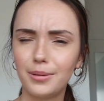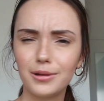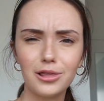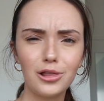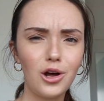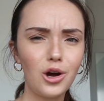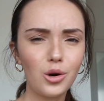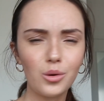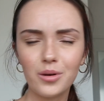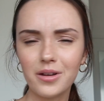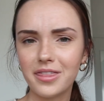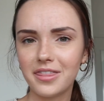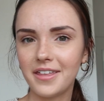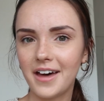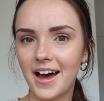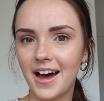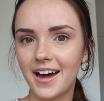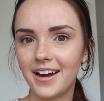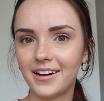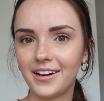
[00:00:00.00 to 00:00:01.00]
But along with
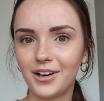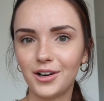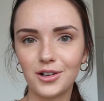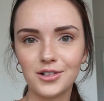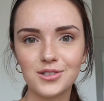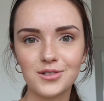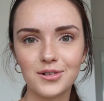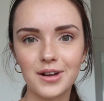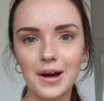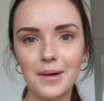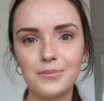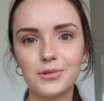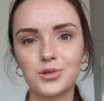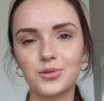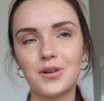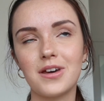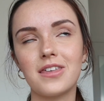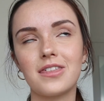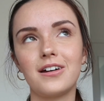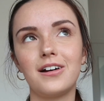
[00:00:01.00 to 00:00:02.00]
that, it also comes
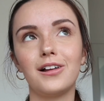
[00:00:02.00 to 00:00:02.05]
with